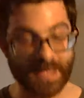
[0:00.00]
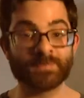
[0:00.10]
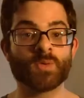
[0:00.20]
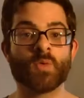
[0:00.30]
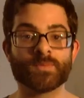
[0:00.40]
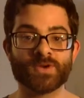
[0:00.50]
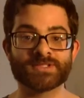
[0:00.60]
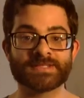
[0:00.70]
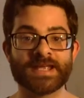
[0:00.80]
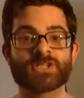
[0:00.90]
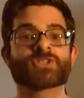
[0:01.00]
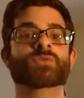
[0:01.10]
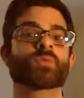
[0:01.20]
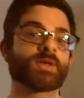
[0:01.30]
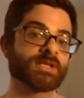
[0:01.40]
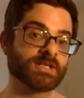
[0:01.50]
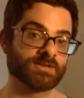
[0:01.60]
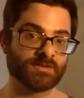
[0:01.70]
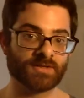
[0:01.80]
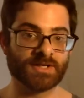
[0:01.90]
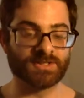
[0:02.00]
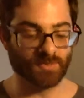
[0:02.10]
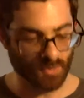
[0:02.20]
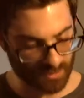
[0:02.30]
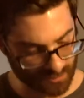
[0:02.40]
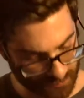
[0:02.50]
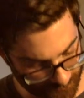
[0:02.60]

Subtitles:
Award presentation when he, I guess, won